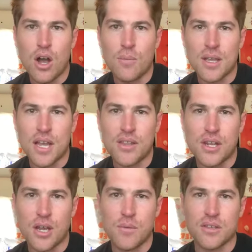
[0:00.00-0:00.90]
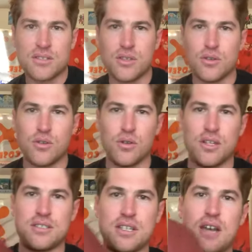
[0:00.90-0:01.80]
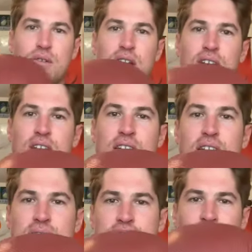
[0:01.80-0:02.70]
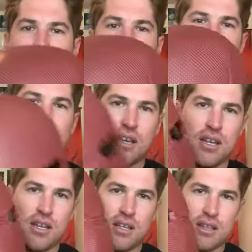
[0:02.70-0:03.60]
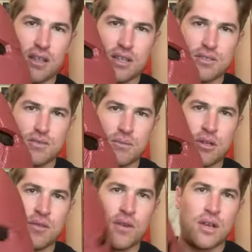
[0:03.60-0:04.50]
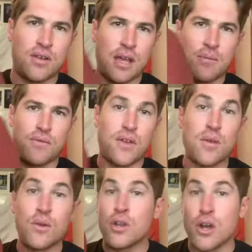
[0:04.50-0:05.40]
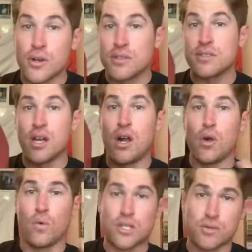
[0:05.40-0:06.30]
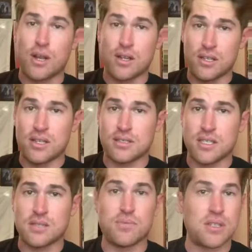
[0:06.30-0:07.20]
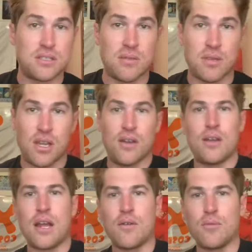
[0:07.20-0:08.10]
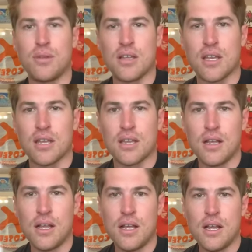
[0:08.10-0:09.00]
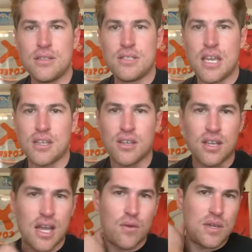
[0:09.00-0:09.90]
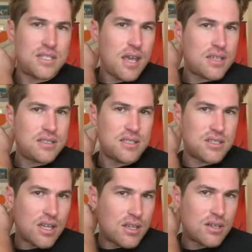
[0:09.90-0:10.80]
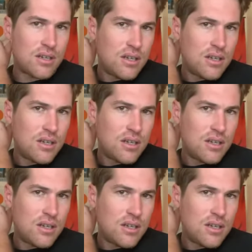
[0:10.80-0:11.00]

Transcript: Oh my god, that helmet looks so cool, and is that Red Hood? Yes, it is Red Hood. I think it's from the new video game. If anyone knows which Red Hood this is, please let me know and I will plug it. Danielle and I, we text each other.